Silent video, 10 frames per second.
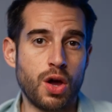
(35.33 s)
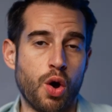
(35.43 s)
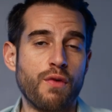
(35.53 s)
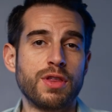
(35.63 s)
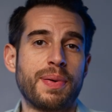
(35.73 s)

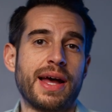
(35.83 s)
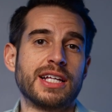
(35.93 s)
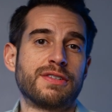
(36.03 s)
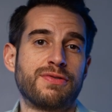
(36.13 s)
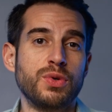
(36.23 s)
Over the
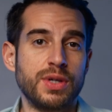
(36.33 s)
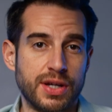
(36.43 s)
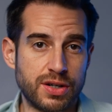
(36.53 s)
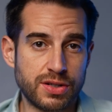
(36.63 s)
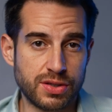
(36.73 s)
past few
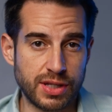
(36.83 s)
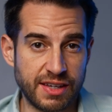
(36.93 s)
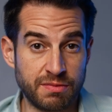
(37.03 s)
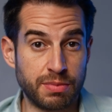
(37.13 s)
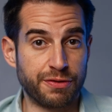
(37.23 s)
years,
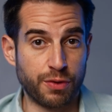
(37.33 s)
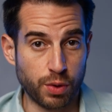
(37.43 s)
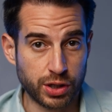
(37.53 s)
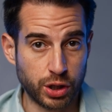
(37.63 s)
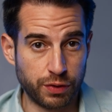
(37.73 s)
even
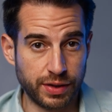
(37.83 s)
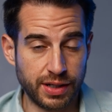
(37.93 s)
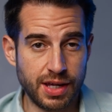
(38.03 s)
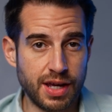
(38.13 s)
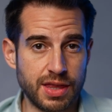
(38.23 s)
before COVID,
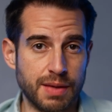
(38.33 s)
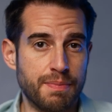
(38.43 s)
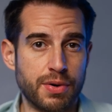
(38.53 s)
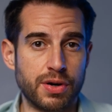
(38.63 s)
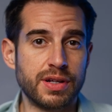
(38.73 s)
the
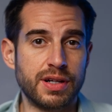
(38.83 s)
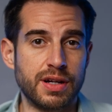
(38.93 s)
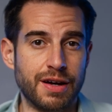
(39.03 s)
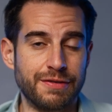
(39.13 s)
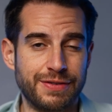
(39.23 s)
burden
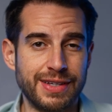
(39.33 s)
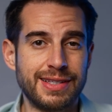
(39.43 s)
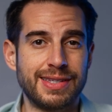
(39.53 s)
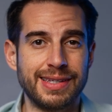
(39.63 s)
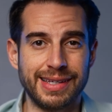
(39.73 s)
of
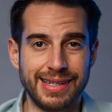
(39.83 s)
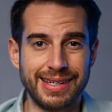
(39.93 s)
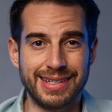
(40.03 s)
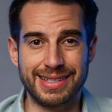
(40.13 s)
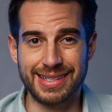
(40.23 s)

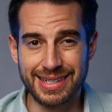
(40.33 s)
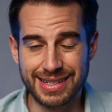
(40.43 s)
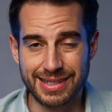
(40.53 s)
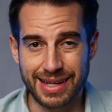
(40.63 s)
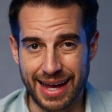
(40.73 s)
VTE
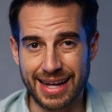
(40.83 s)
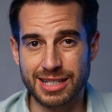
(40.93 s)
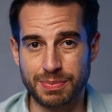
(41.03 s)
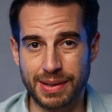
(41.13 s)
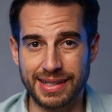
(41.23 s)
disease
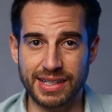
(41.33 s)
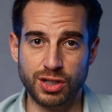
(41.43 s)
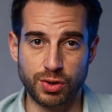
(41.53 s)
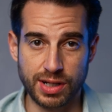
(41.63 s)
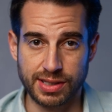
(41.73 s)
has been
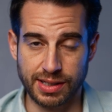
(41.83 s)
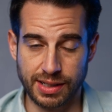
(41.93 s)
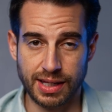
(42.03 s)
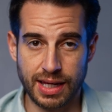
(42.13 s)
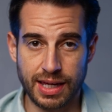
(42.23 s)

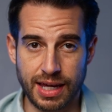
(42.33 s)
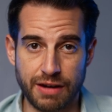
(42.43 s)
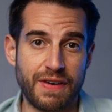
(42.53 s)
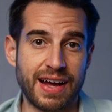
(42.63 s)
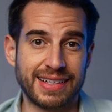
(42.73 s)
increasing. In
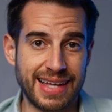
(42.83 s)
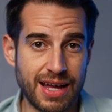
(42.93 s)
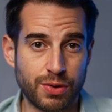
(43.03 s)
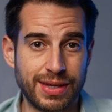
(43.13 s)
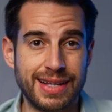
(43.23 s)
fact,
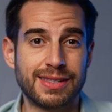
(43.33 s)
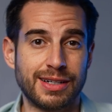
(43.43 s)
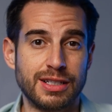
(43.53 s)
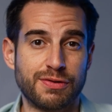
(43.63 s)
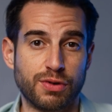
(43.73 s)
now the
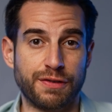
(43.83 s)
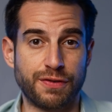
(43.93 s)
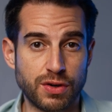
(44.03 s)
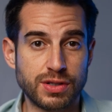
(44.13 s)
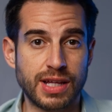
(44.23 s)
incidence for a
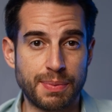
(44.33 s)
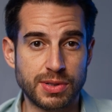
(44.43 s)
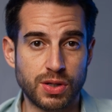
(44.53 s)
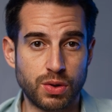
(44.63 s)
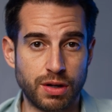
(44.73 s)
first
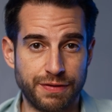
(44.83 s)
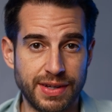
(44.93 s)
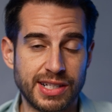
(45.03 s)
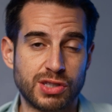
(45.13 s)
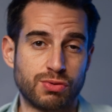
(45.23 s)
episode of
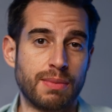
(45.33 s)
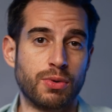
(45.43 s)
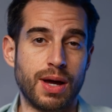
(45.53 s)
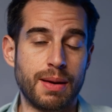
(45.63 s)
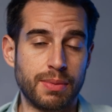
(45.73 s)
venous
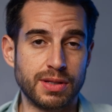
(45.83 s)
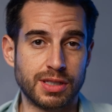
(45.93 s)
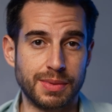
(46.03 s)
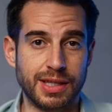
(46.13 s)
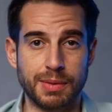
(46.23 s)

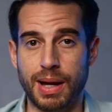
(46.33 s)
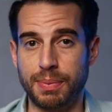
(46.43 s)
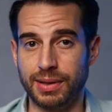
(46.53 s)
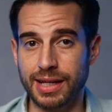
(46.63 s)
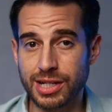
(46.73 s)
thromboembolism in the
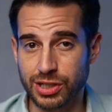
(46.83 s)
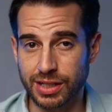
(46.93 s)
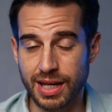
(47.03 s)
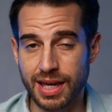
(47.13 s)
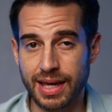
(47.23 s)

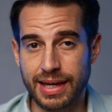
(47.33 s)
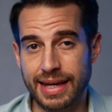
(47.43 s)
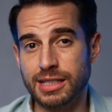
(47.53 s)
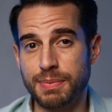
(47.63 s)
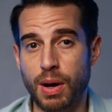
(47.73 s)
population
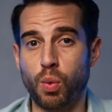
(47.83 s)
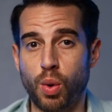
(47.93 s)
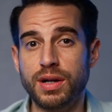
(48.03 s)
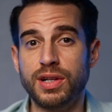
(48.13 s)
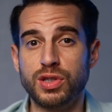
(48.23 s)
is about
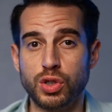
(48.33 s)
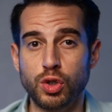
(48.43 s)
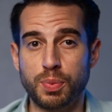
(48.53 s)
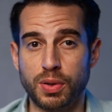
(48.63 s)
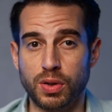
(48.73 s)
1 to
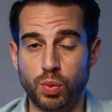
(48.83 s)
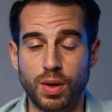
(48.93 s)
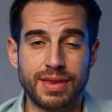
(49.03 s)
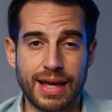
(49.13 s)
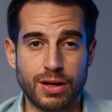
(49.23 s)
2 per
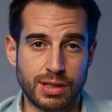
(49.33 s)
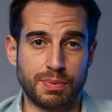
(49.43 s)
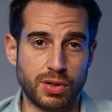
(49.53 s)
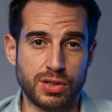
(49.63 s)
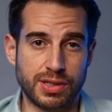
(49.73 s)
1,000
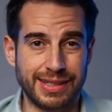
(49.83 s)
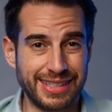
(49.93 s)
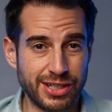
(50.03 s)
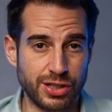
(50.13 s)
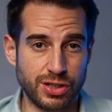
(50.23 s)
person
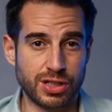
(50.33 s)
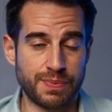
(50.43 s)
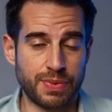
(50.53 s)
years.